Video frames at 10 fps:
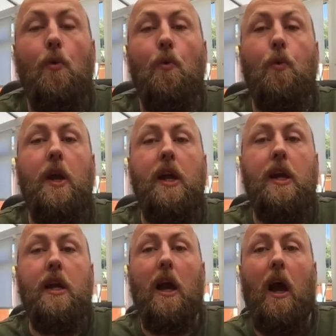
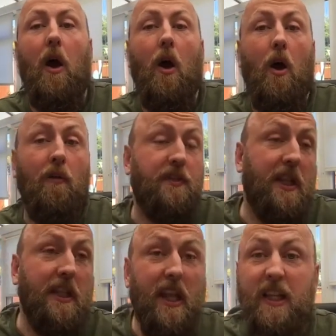we are
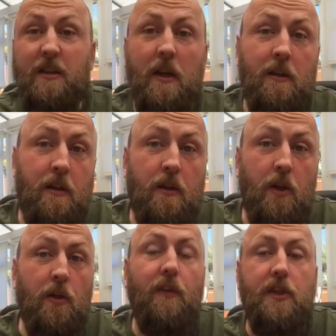obviously, the
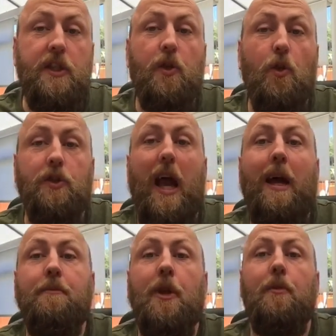university course that
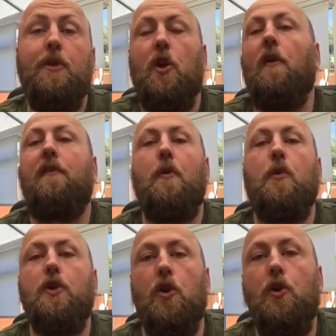I'm doing has got a
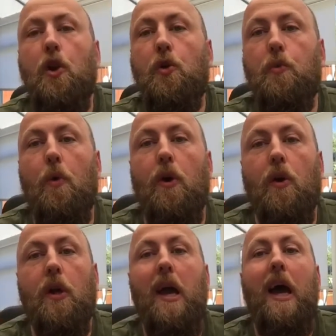focus on youth
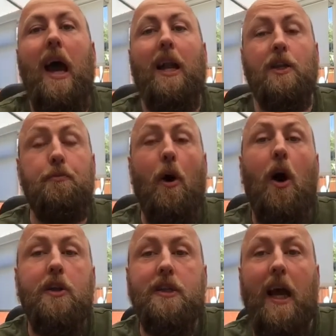work. And as
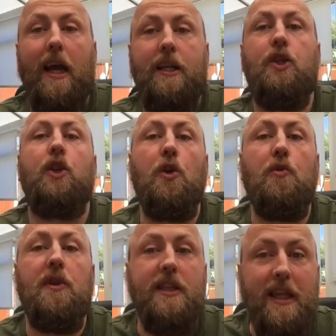part of that, it's
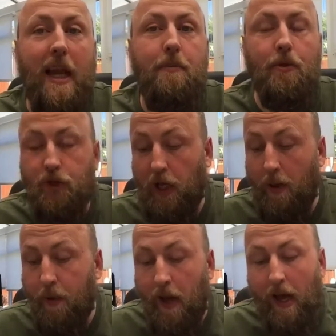youth discipleship.
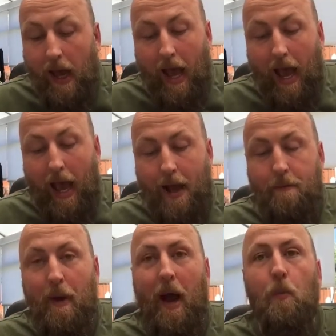
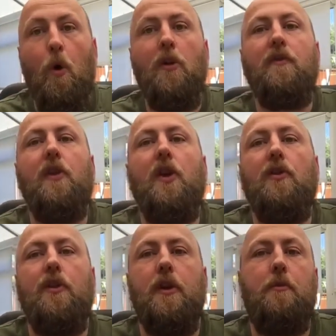And one of
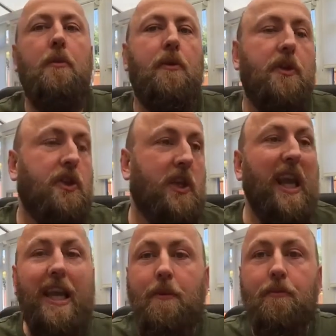the
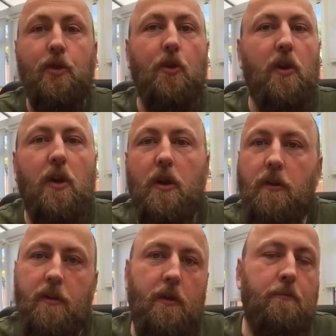schemes or
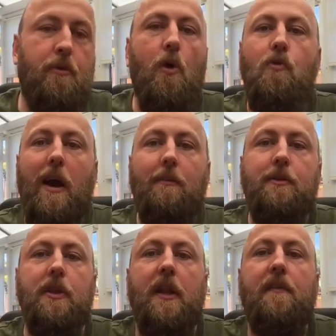the programs
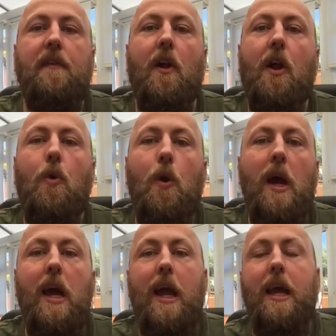that they follow
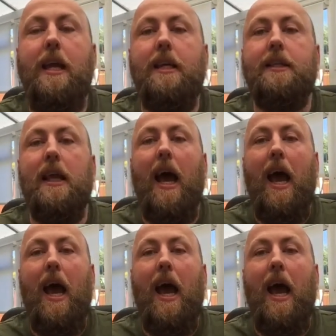is